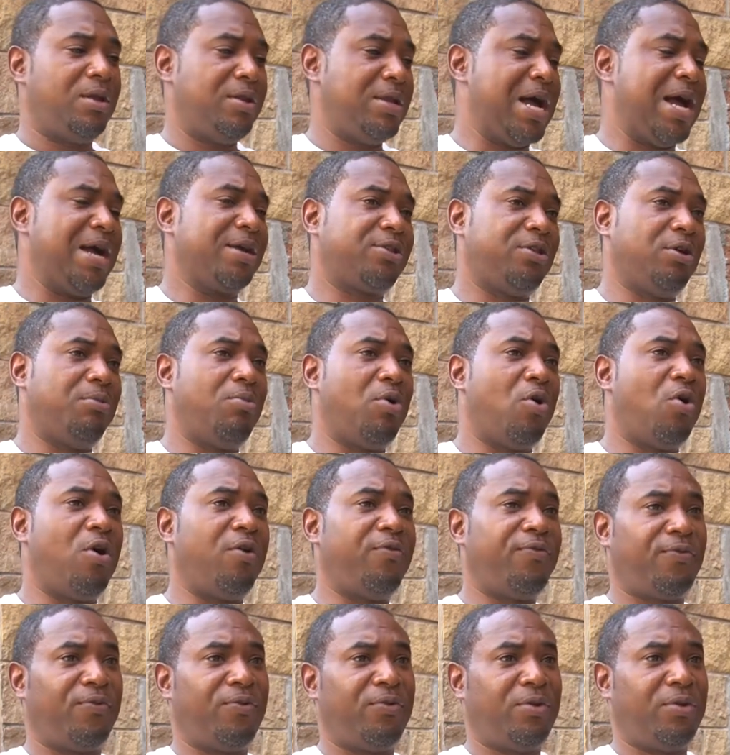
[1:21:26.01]
Knocked them
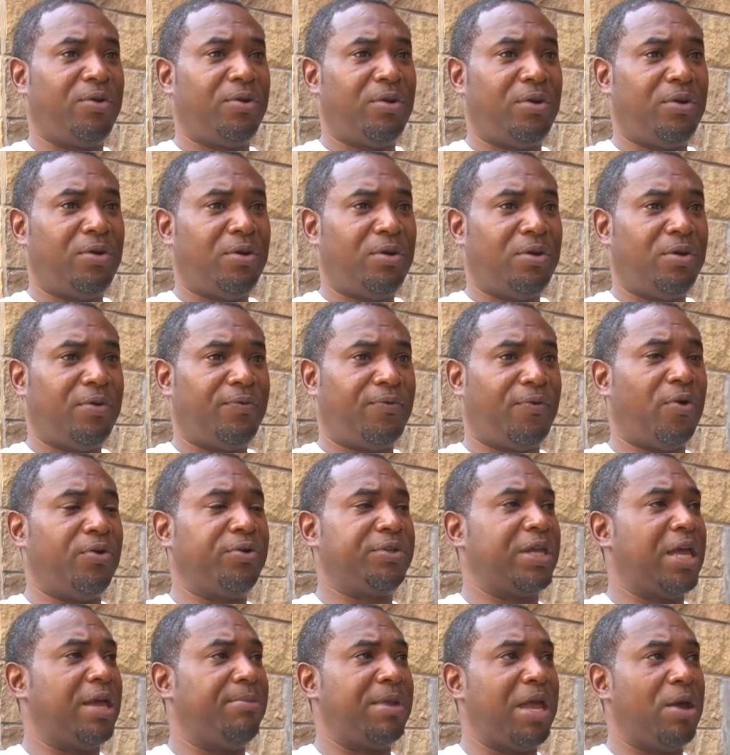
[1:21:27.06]
off.
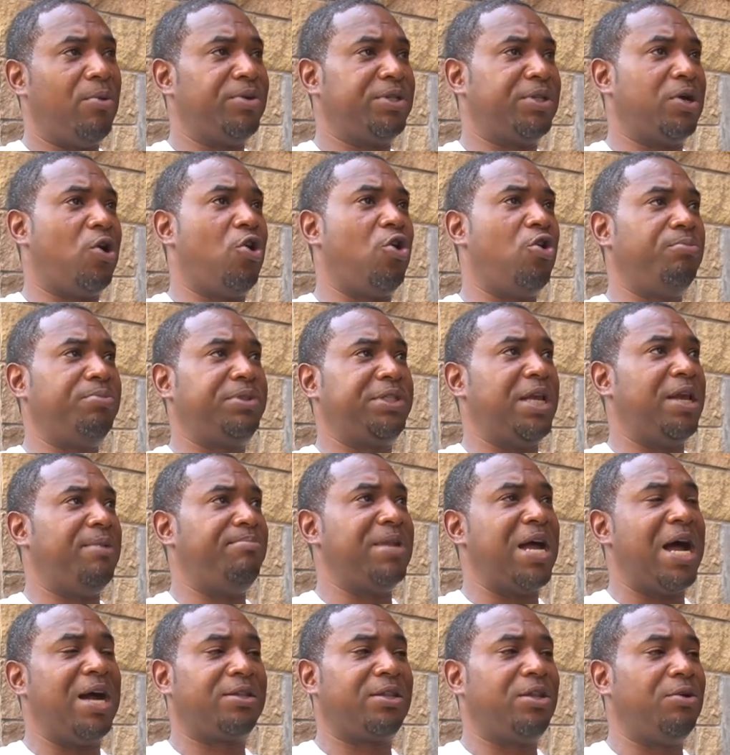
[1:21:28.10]
First game, they was the home team,
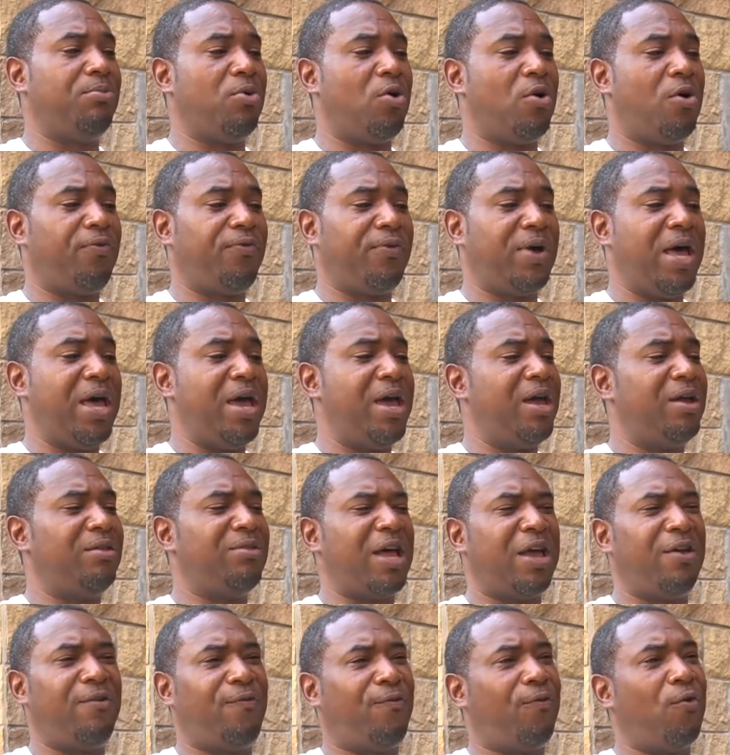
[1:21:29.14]
knocked them off. I had
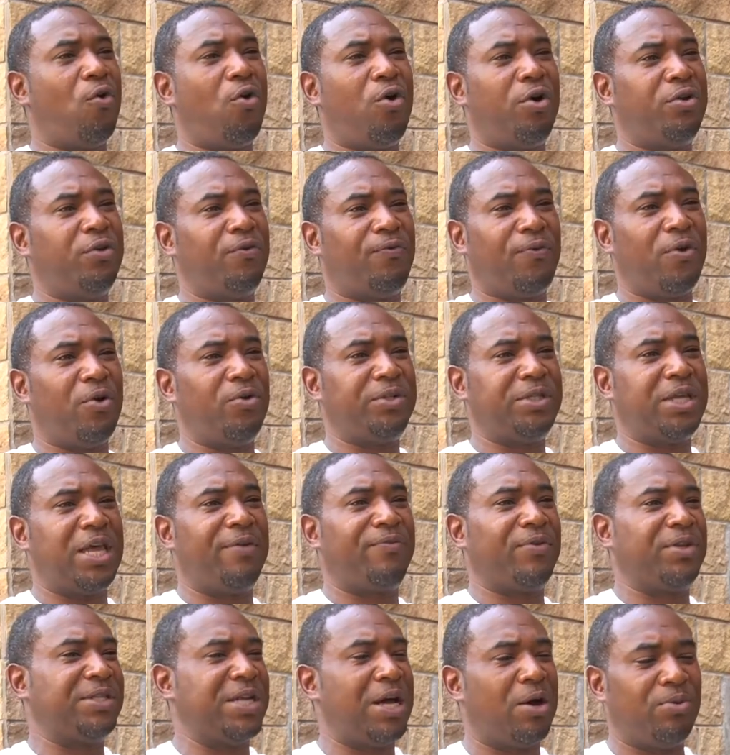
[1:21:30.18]
like 4 in the first half
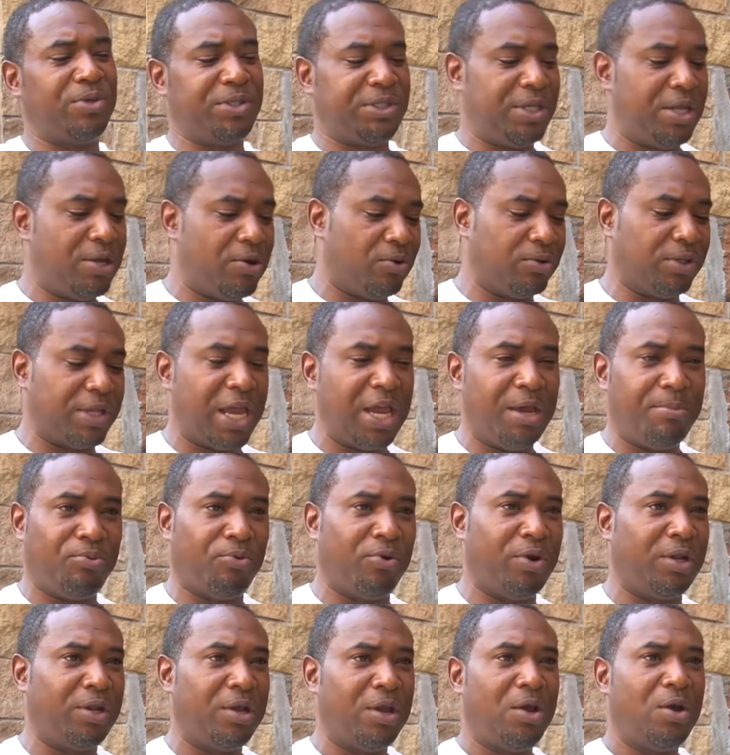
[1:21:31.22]
because I was still
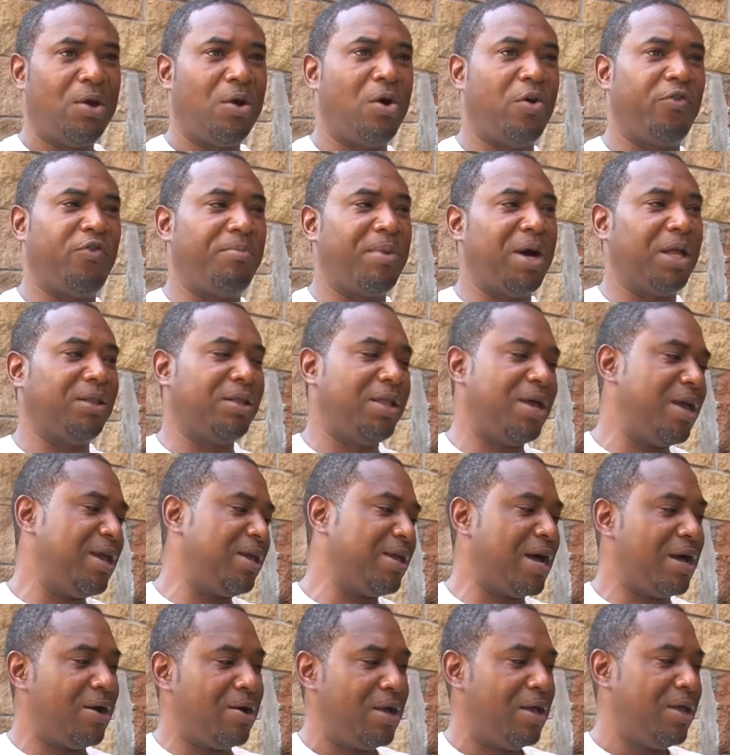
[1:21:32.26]
laboring over my leg.
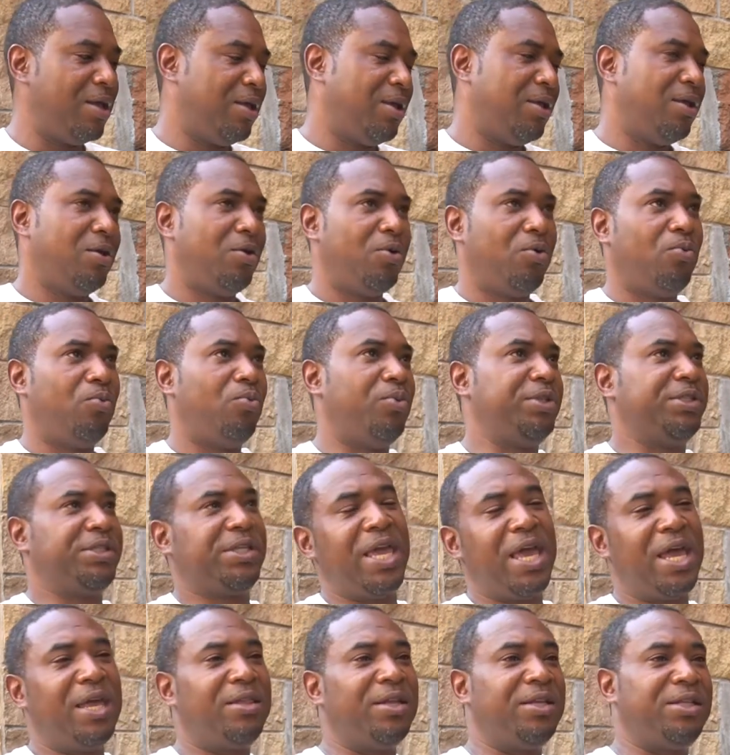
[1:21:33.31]
I was
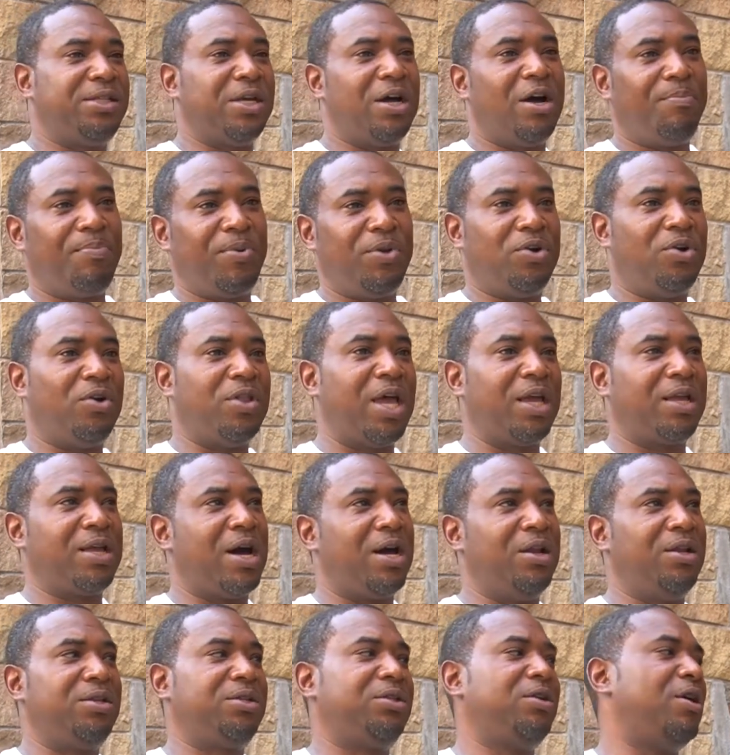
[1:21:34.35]
scared to jump and all that
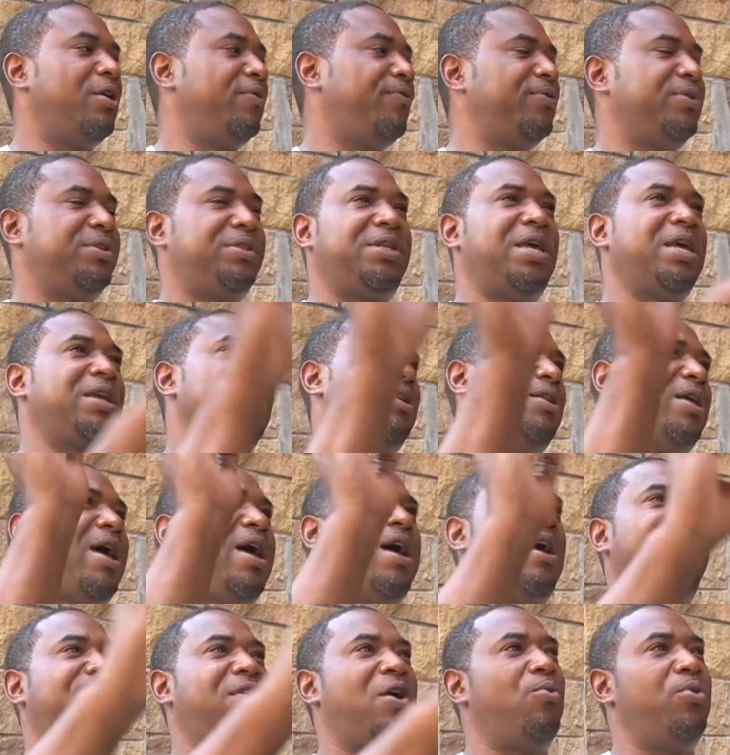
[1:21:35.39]
kind of stuff. Second
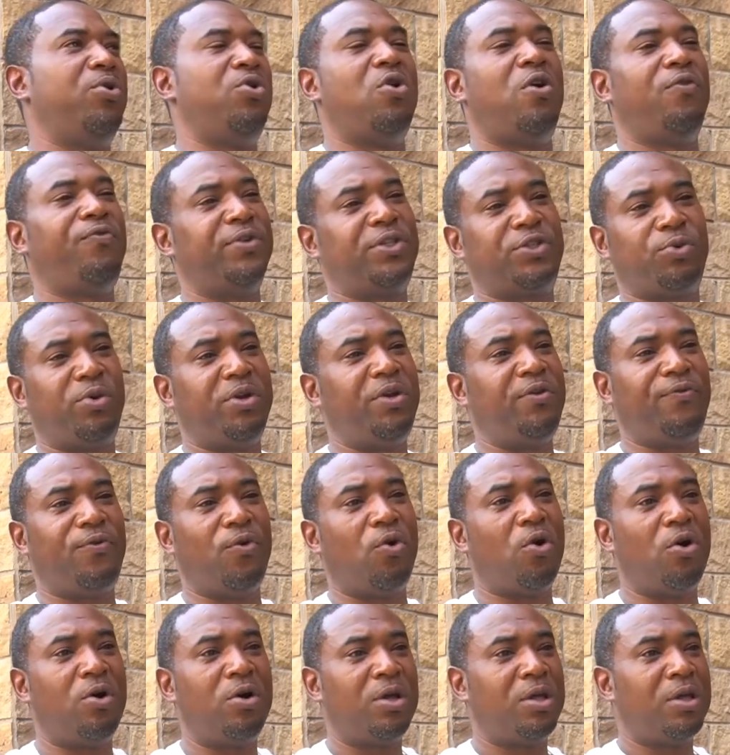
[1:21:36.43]
half, I went off for
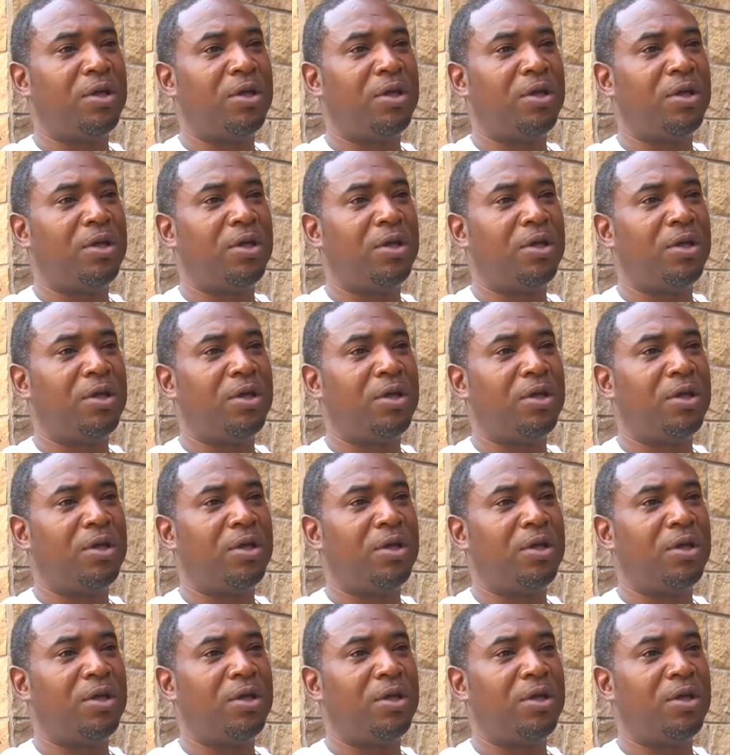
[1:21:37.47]
24.